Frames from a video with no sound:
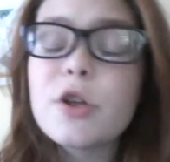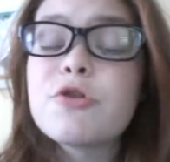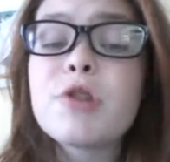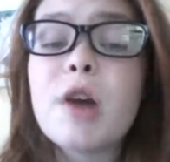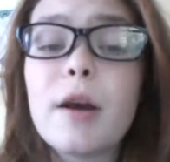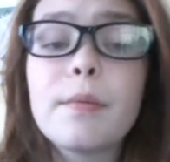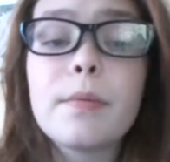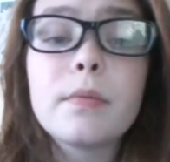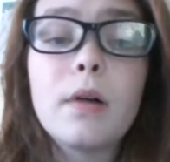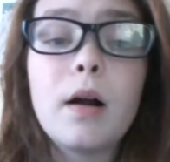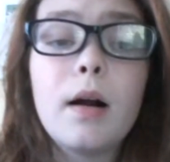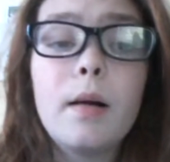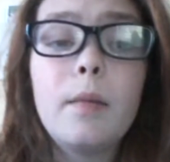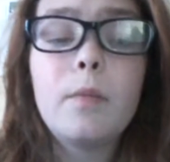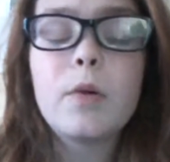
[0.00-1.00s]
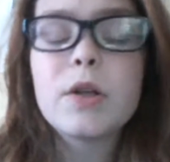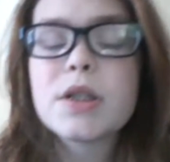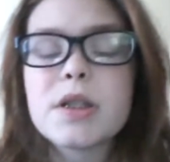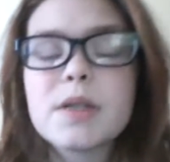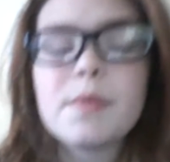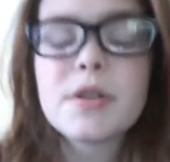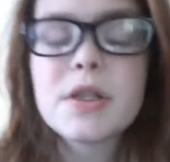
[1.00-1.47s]
so I
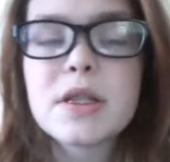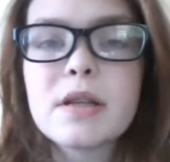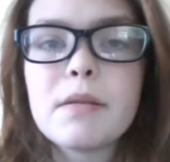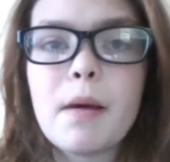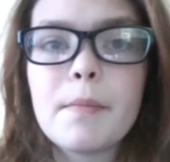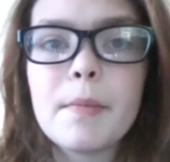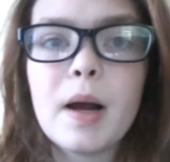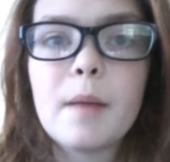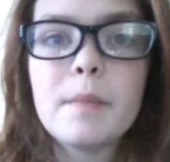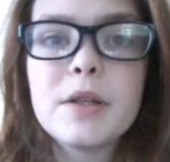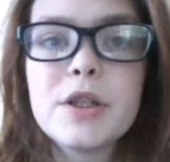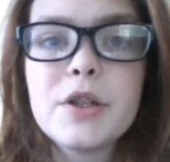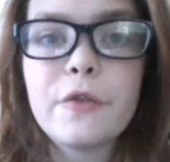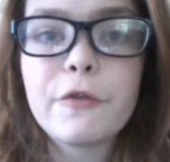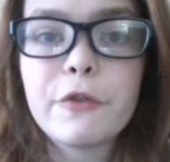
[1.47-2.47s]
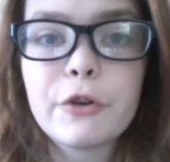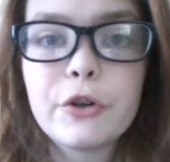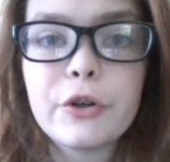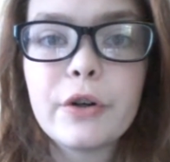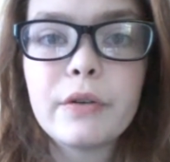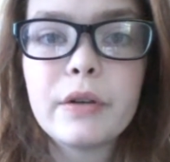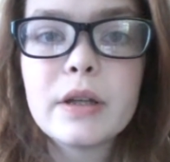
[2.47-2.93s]
wasn't supposed to see my mom until
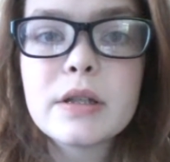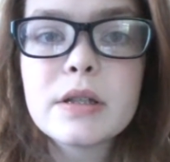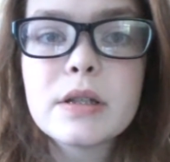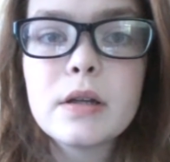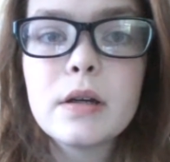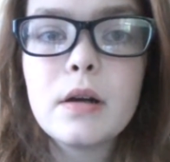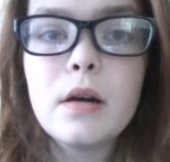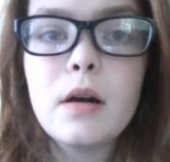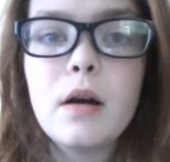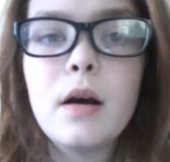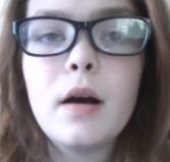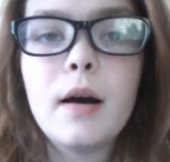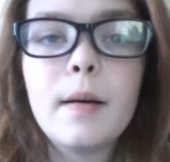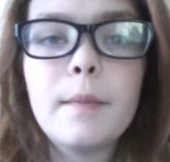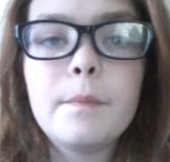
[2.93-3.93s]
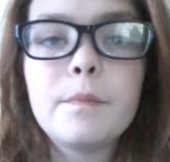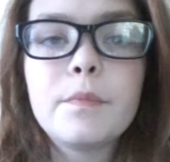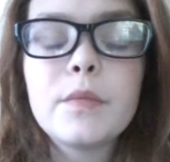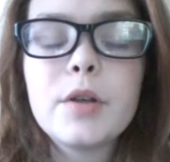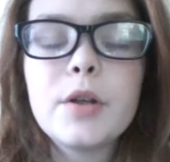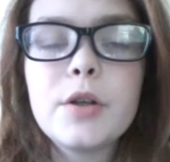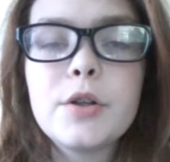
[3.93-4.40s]
further notice. 2
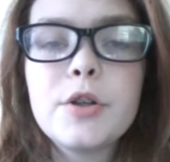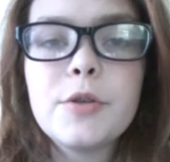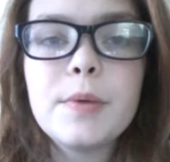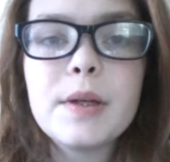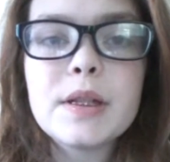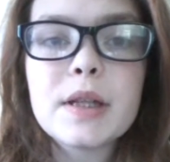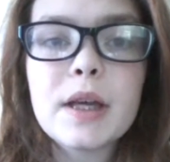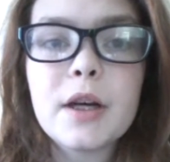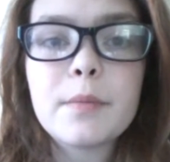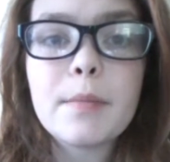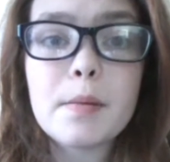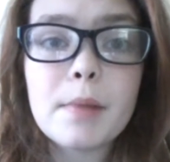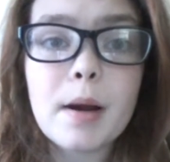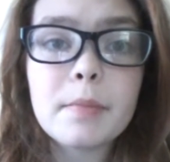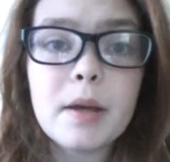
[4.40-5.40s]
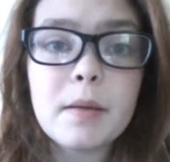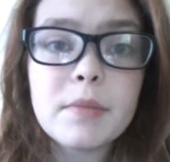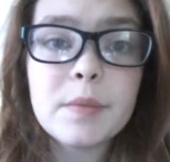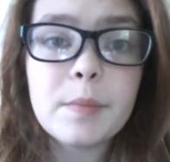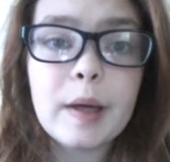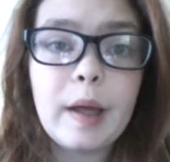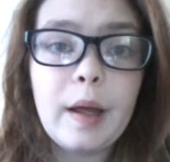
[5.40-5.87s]
weeks later, my mom
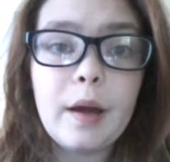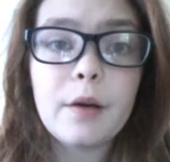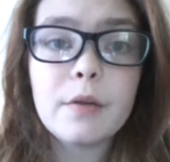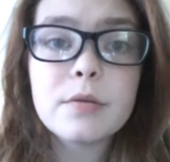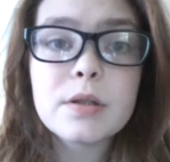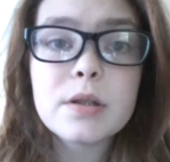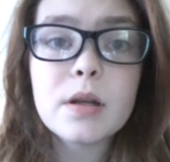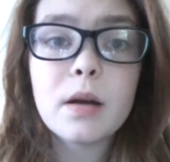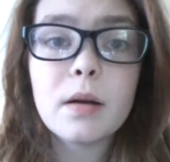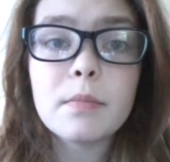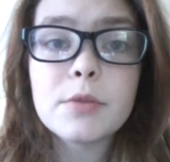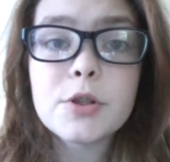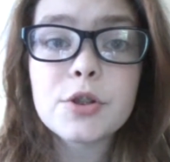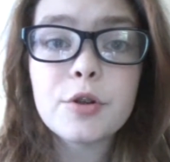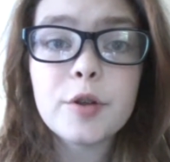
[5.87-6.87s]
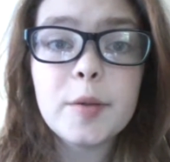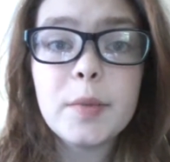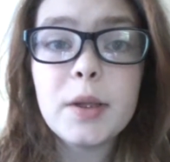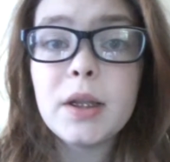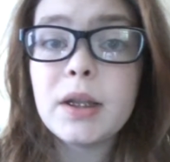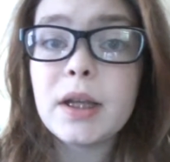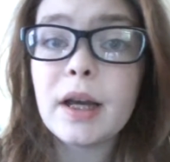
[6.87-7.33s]
came to my house,
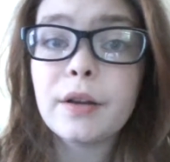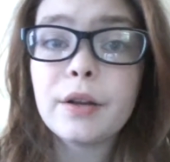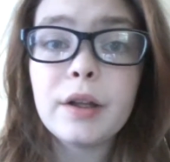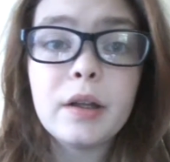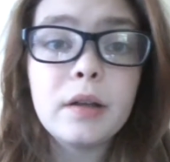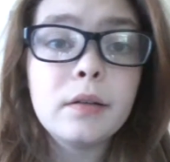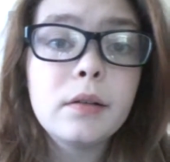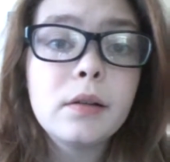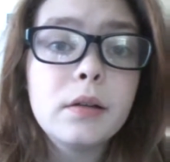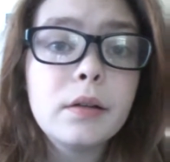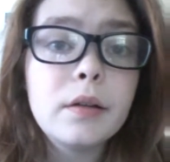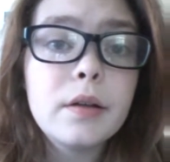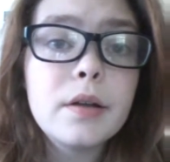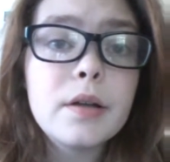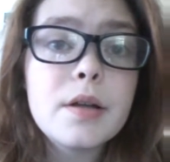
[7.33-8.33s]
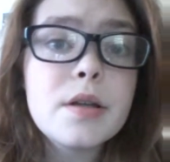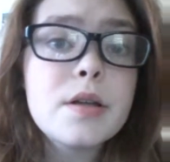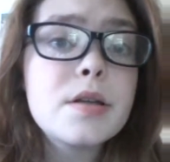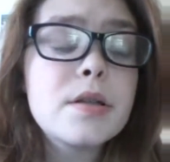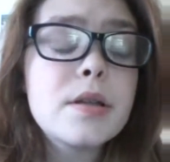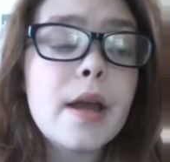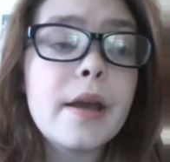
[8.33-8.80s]
screaming, yelling,
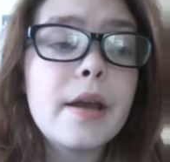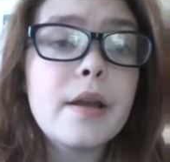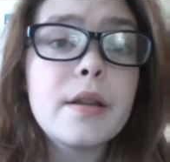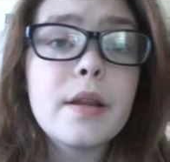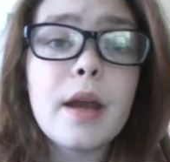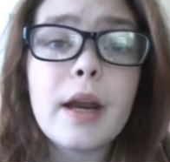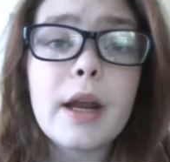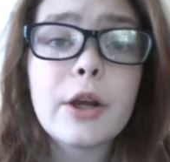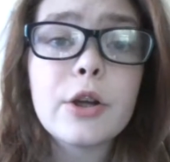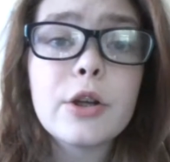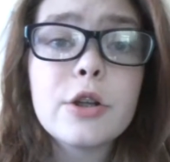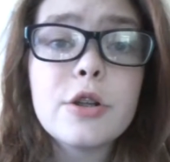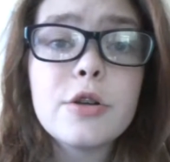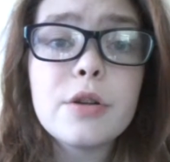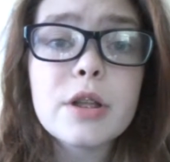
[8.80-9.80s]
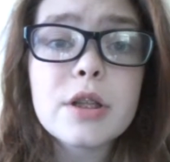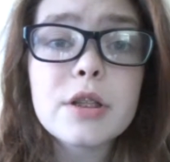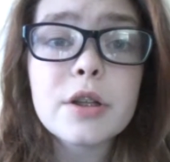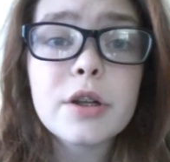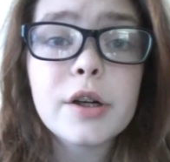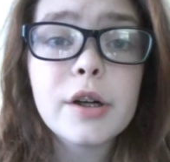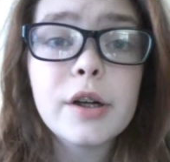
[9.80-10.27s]
saying that I couldn't do this
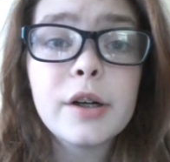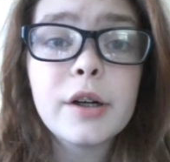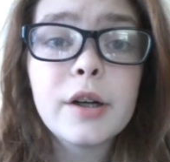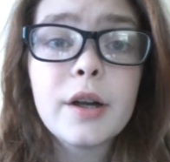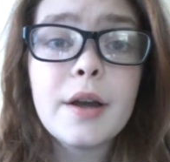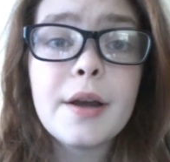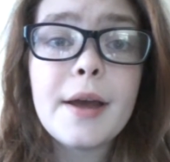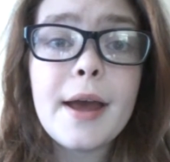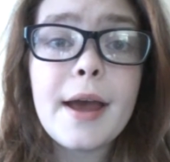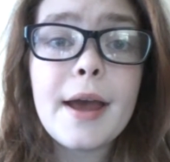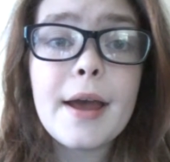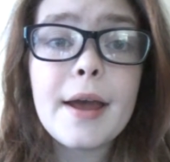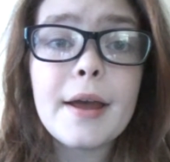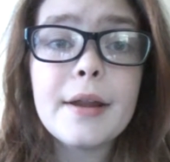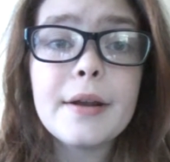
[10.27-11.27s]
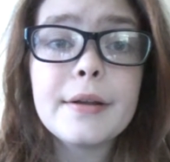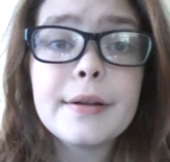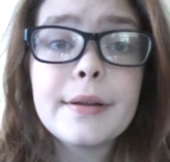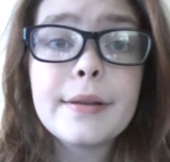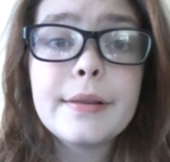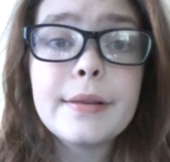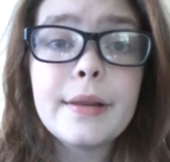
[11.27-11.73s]
to her.
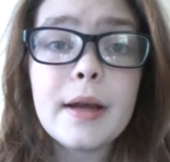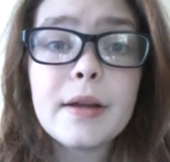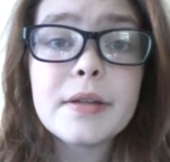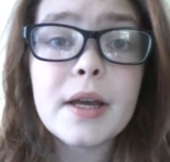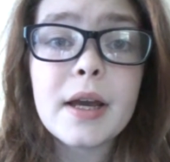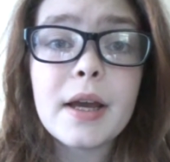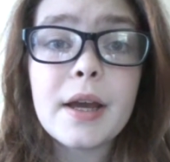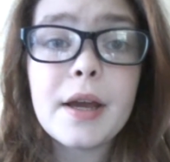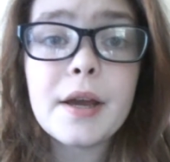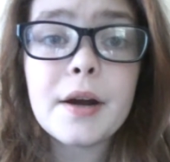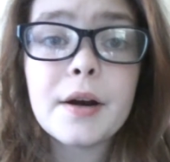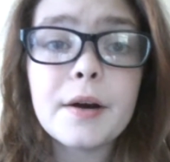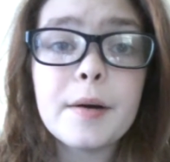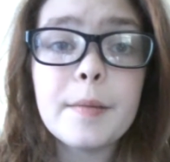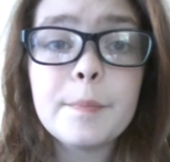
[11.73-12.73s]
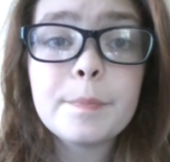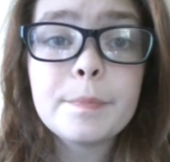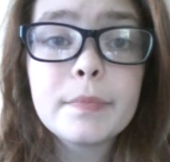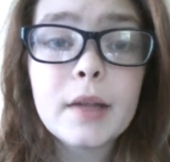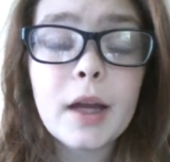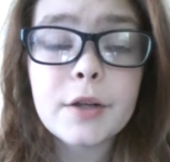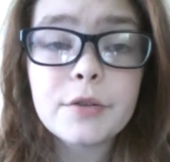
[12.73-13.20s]
And that day,
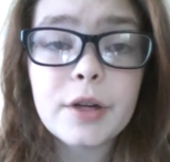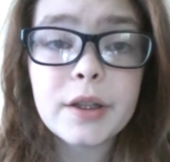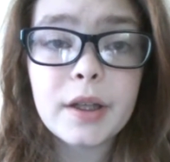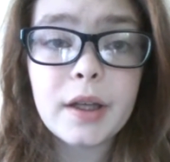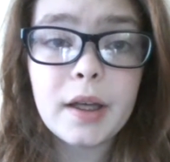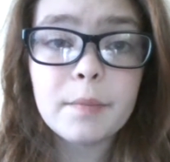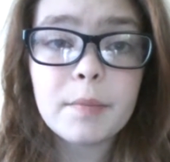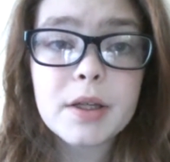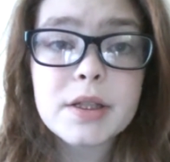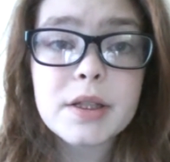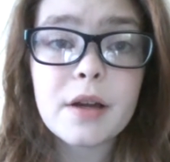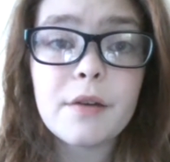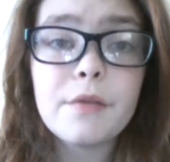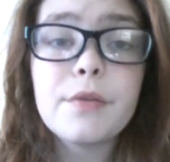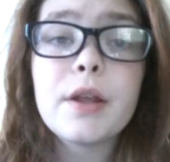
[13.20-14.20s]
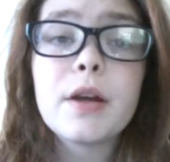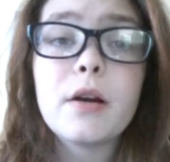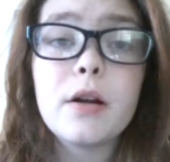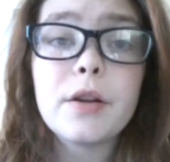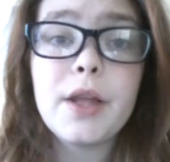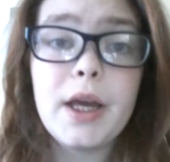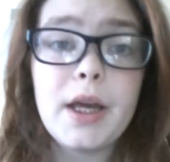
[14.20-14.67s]
I tried to hang myself. They
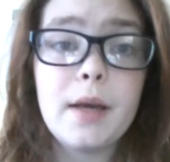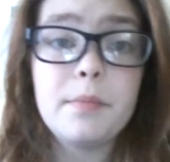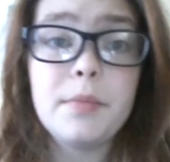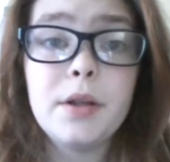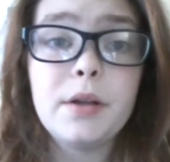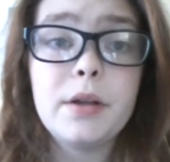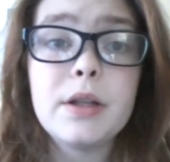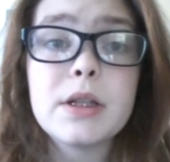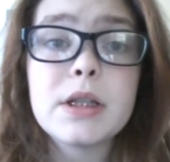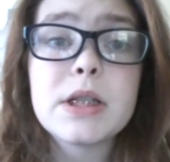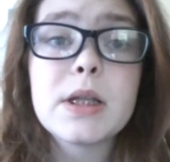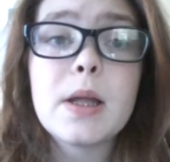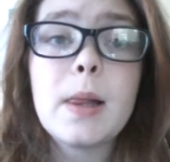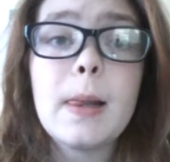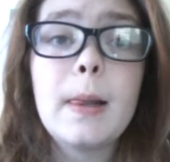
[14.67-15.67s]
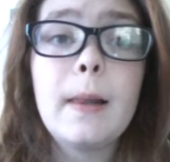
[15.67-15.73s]
called the ambulance.